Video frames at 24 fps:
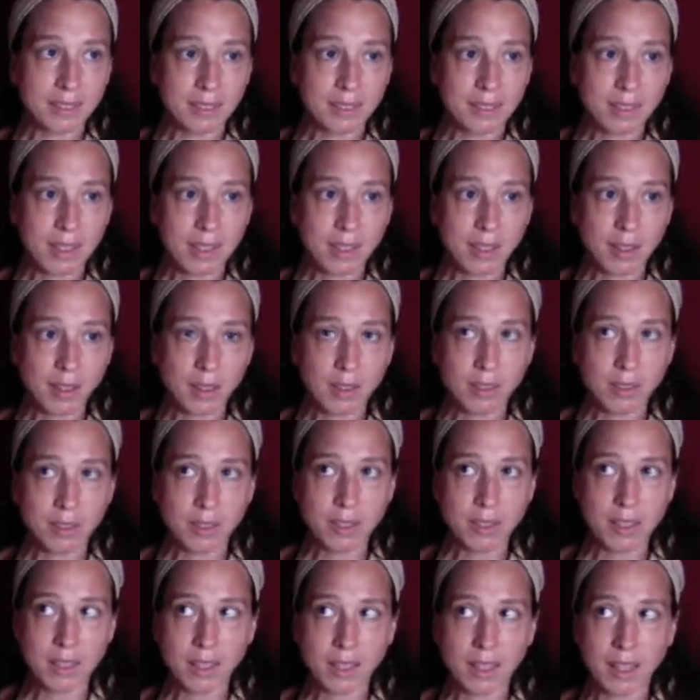Like
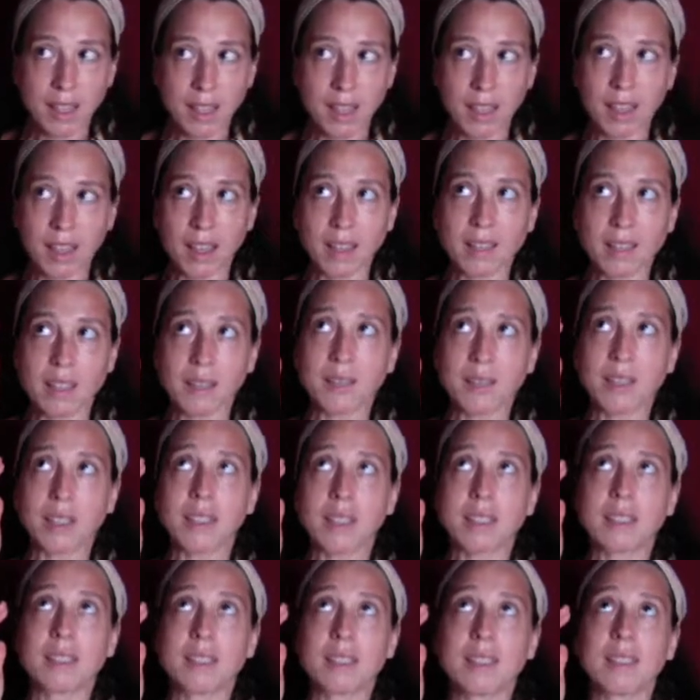holding the hand of a